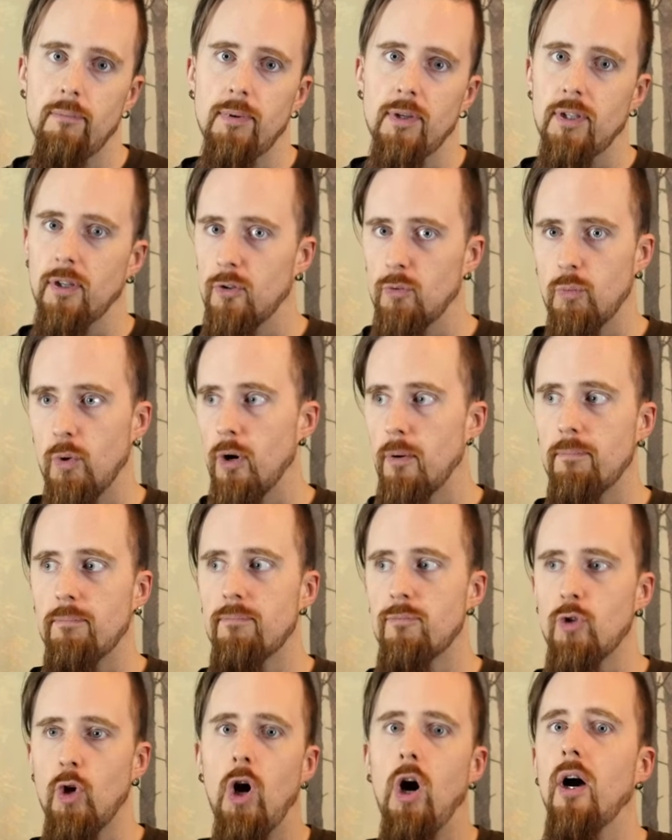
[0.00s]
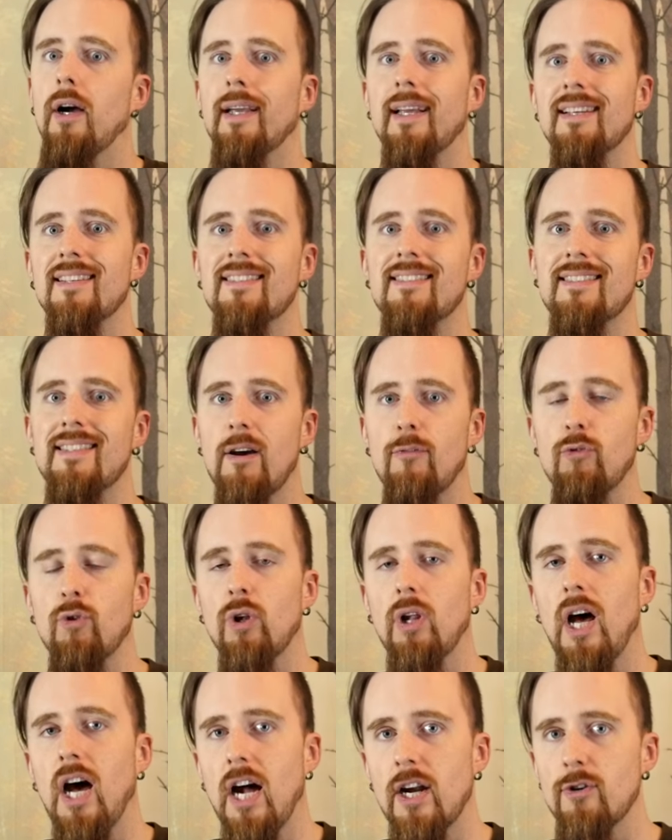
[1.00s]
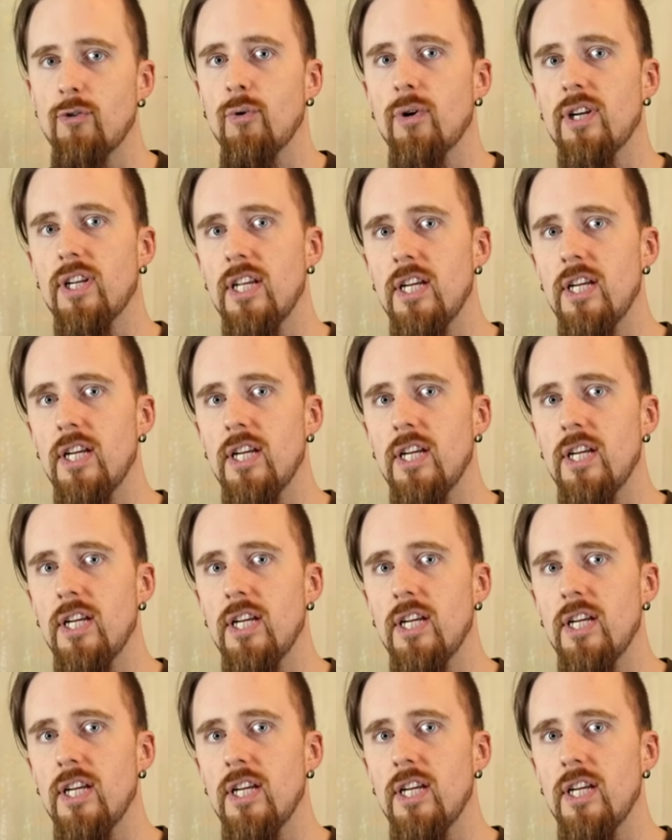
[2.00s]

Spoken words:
because we're talking several hundred